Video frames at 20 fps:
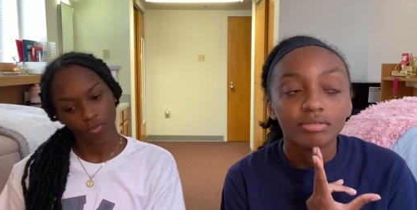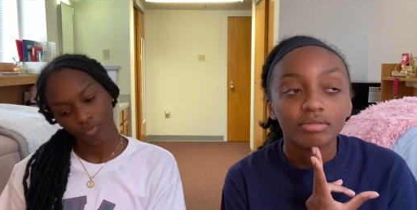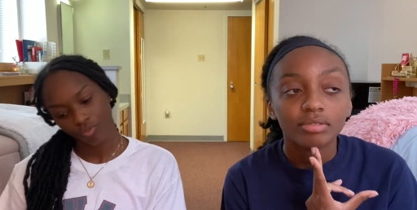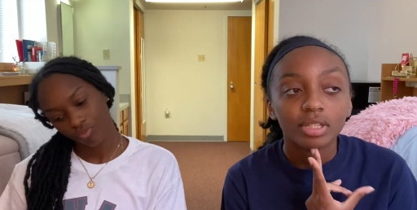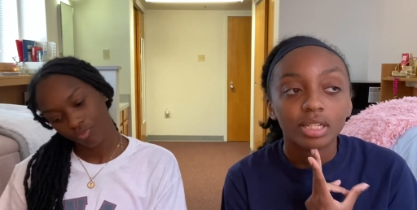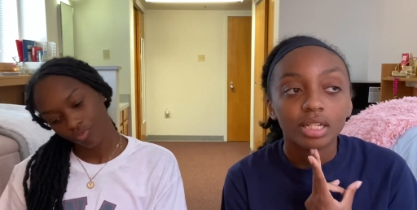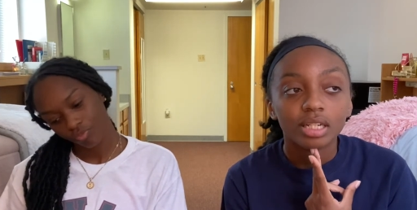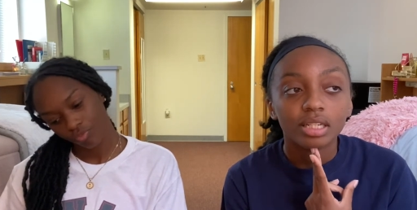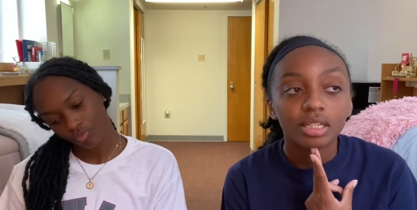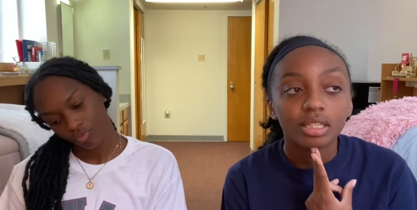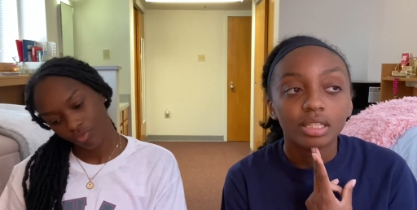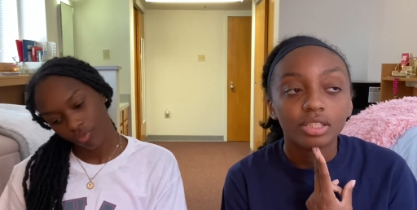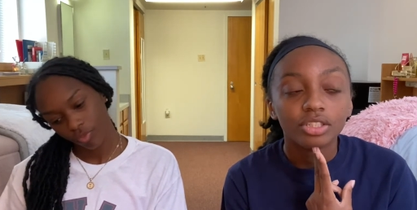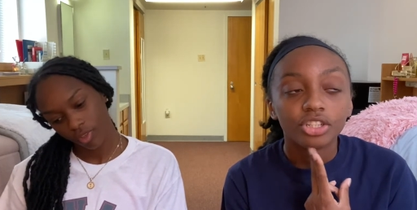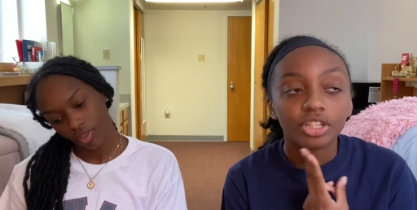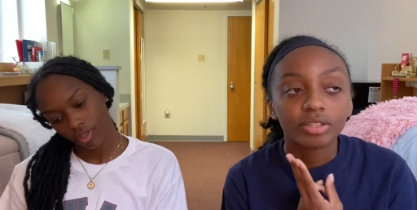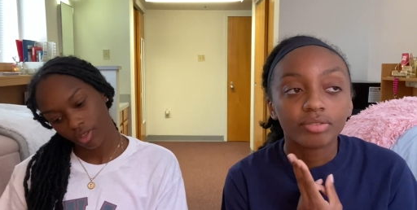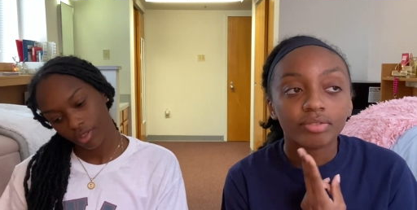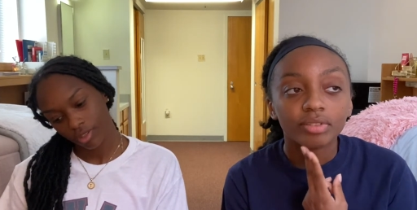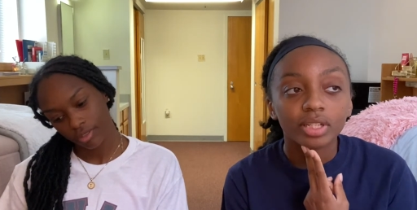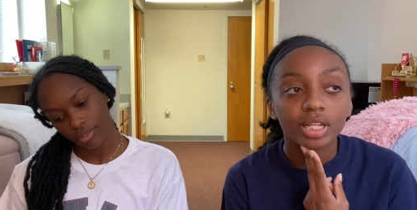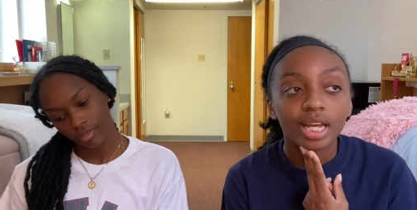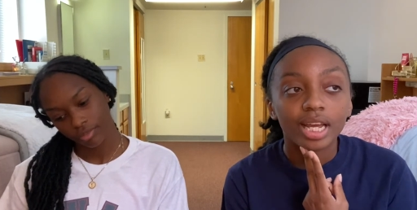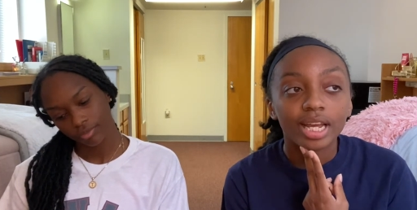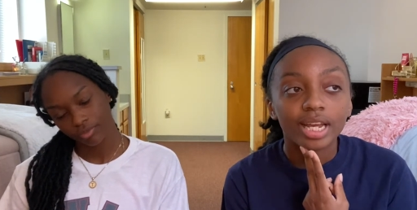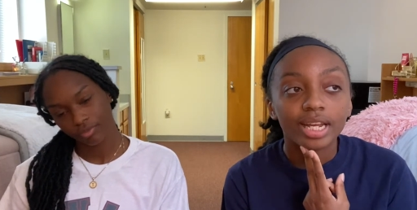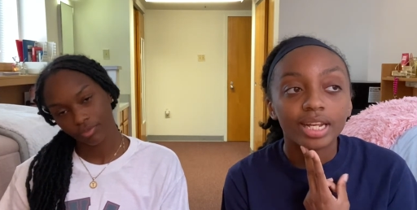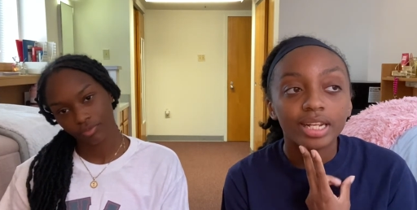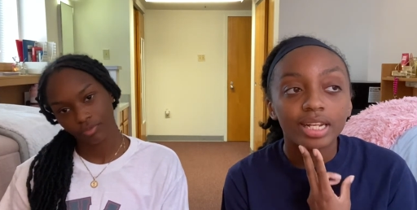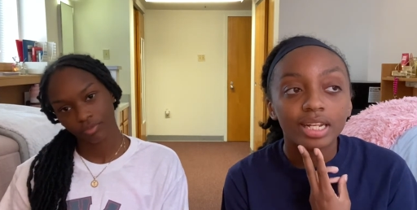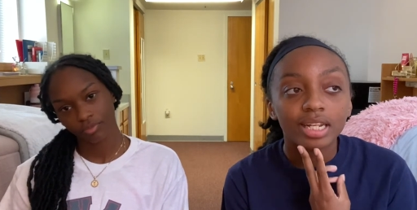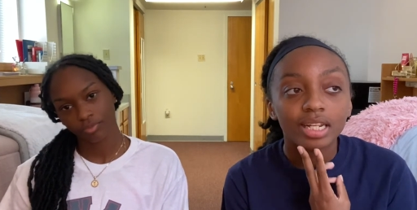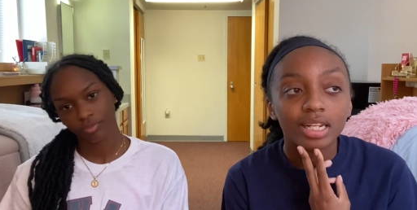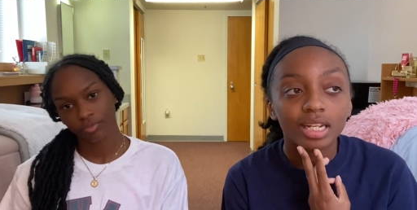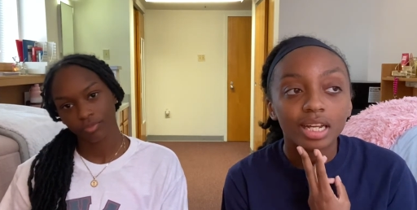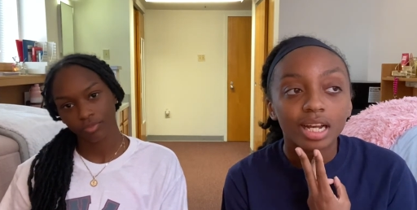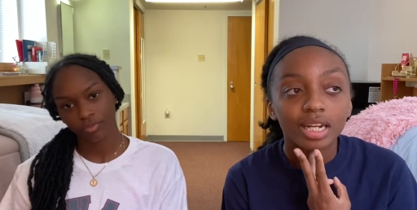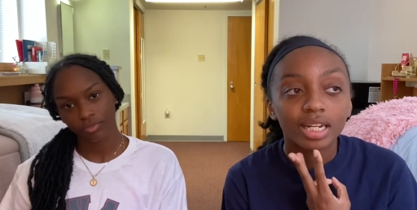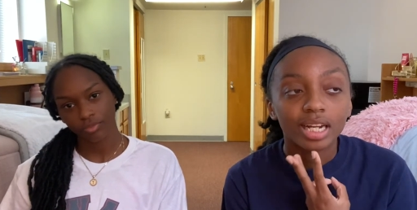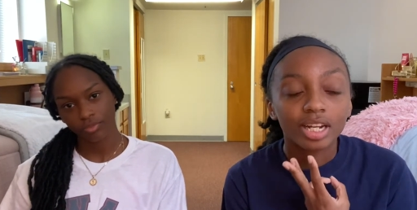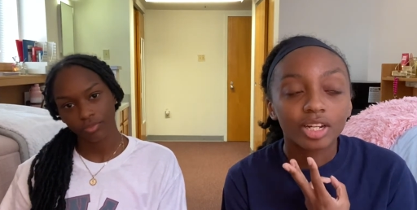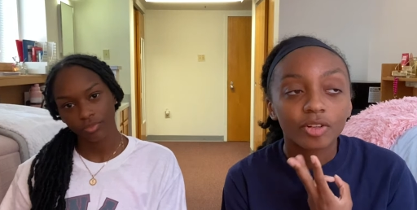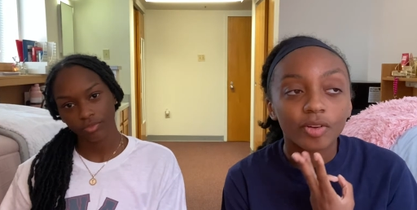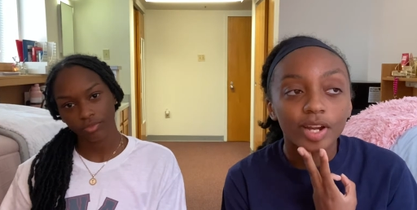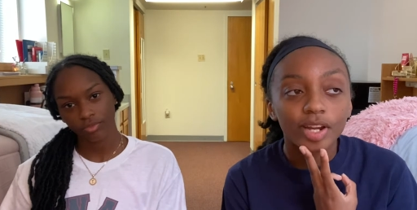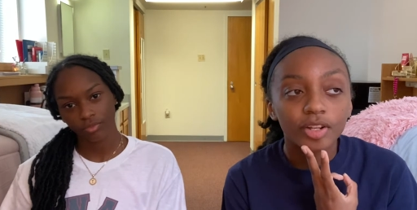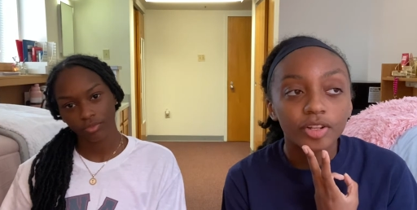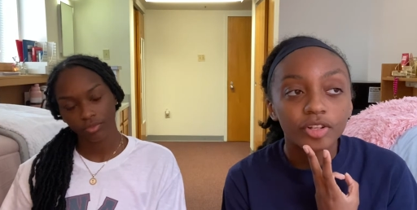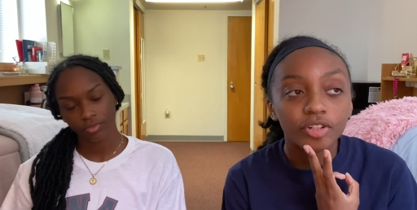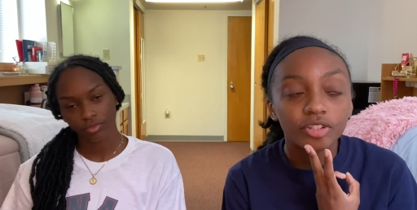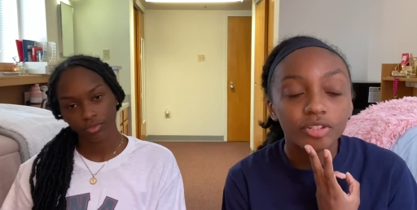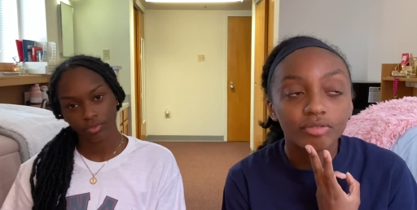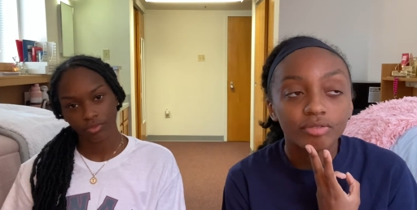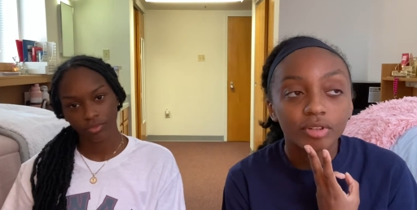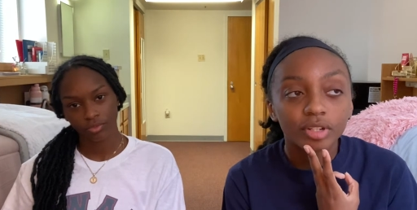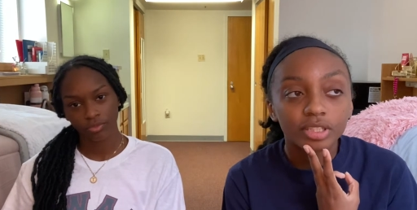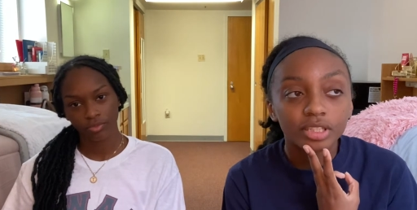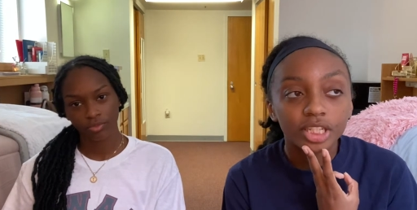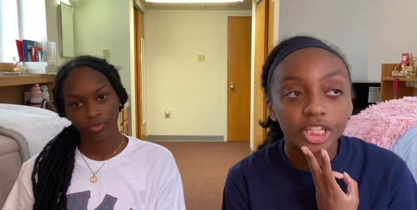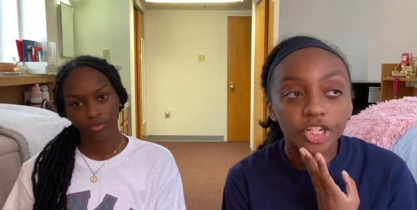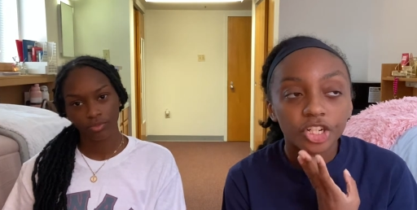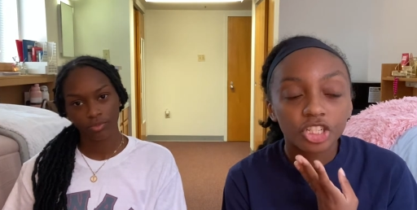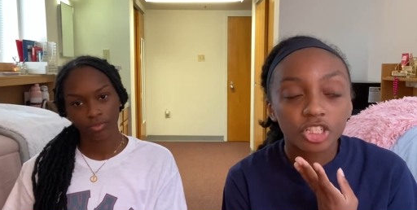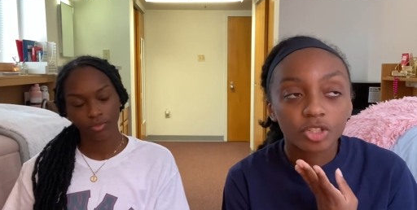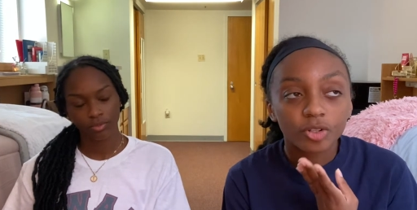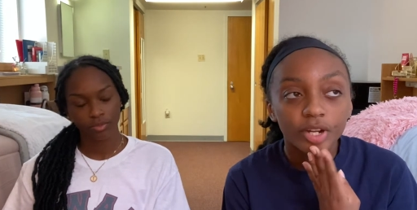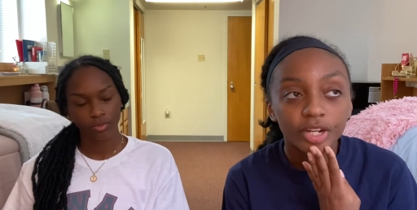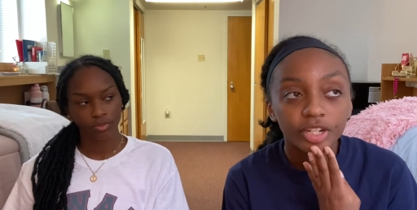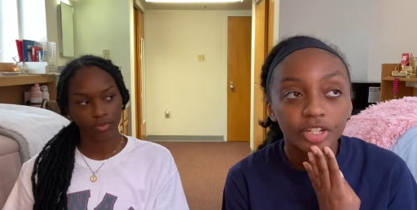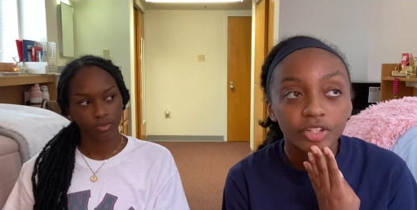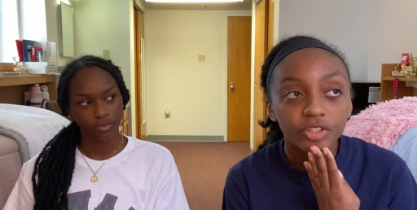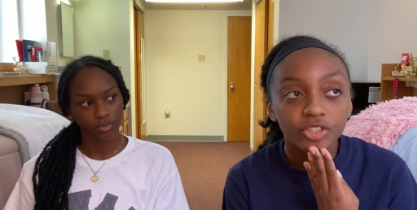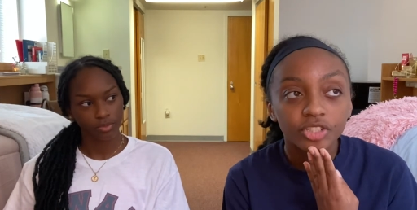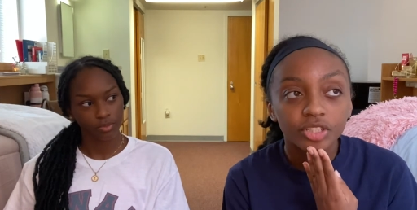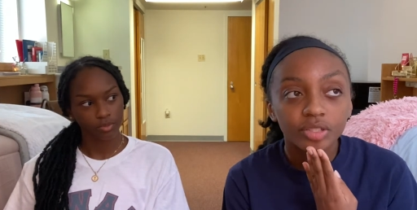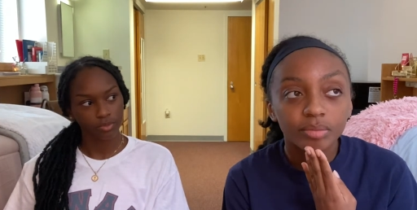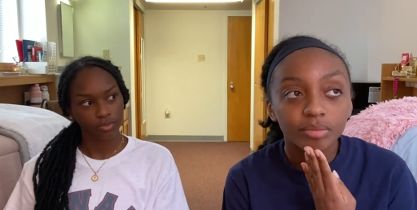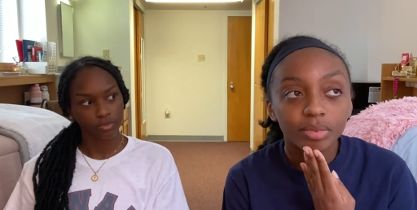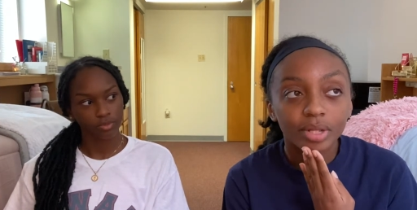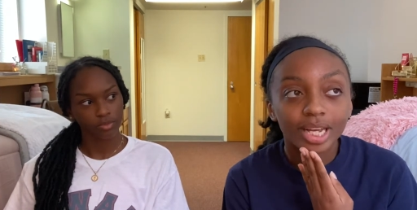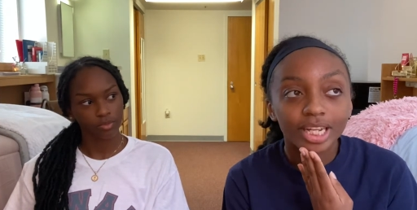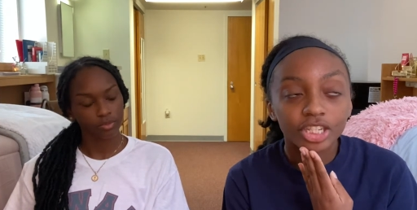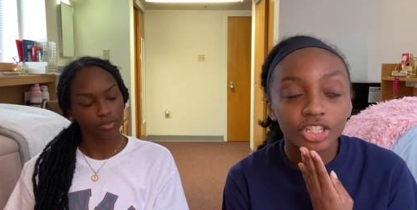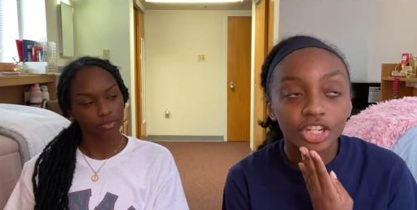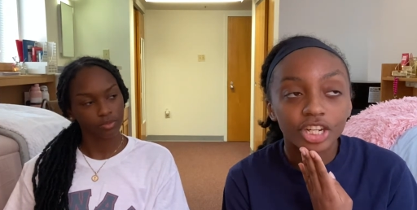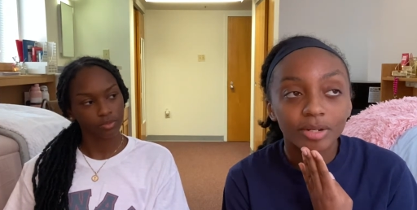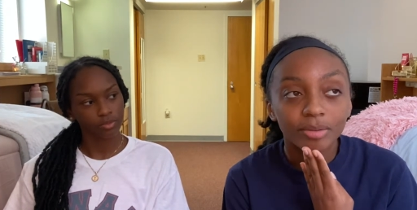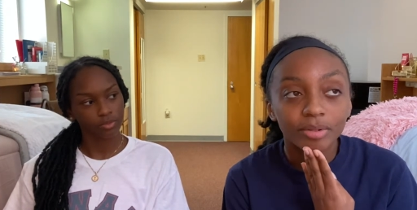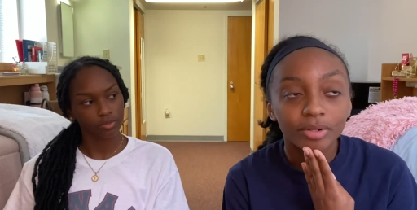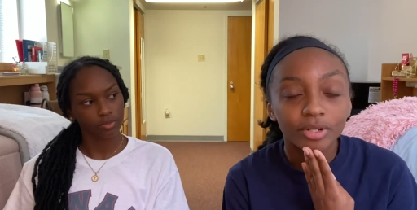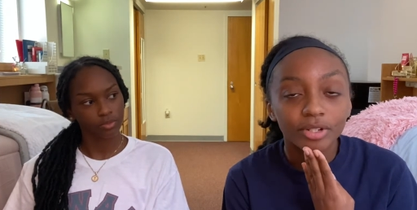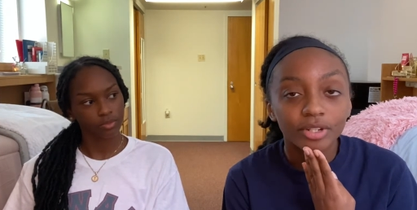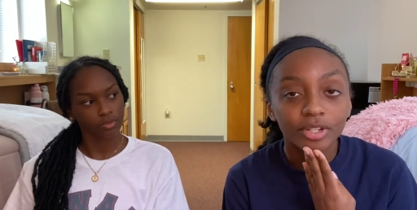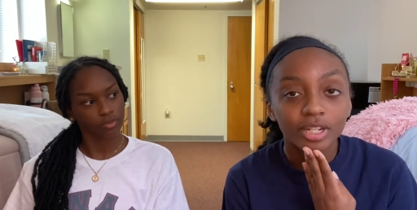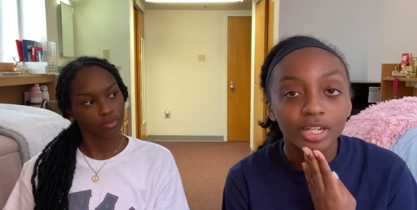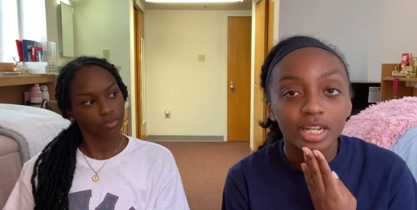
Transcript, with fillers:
Speaker 1: uh, Chick Fil A, I got Greater Houston Frontiers, Greater Houston Black Chamber,